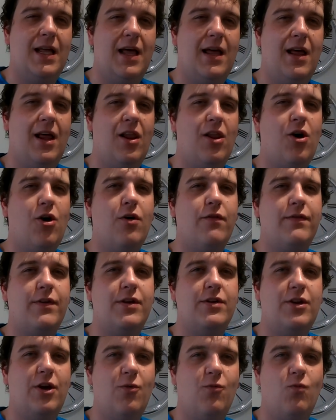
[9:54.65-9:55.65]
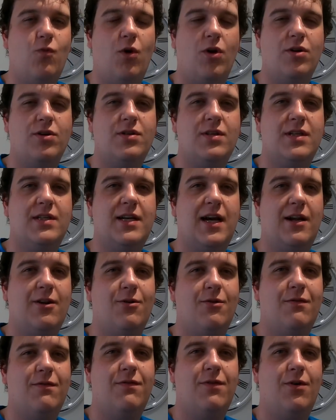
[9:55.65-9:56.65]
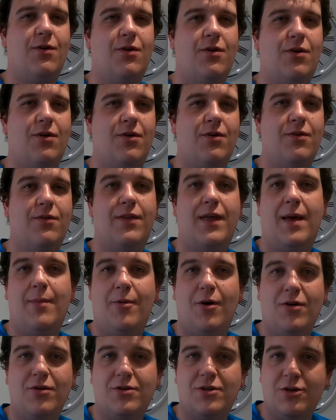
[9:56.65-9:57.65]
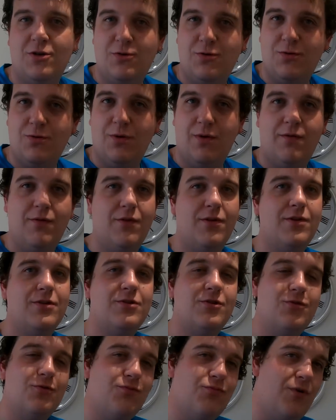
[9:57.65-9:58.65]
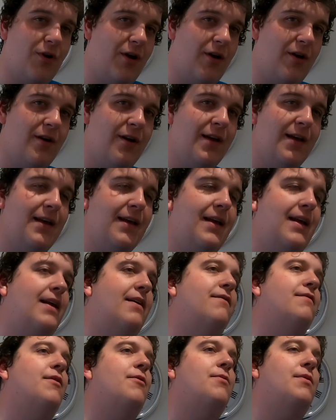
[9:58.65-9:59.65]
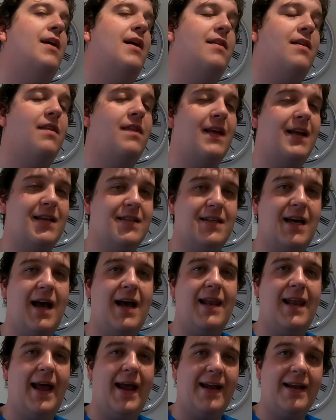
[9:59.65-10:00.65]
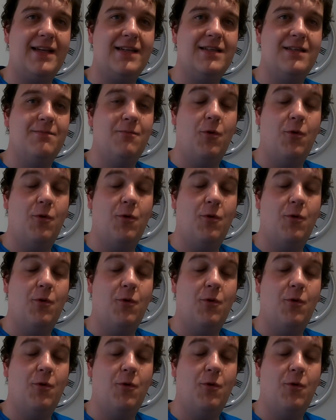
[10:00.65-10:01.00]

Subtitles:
a lot of you don't watch the channel for the MR2 or for the Supra, even though they're the things that I like to